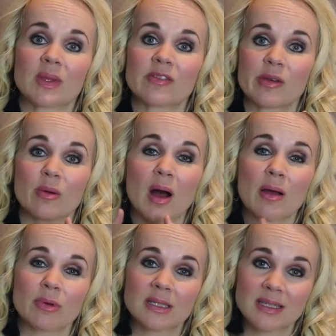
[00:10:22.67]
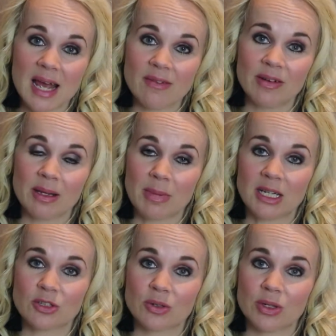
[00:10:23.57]
So I would definitely
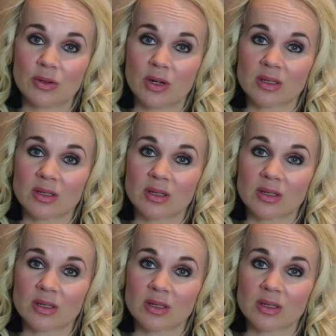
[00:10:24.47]
make sure you've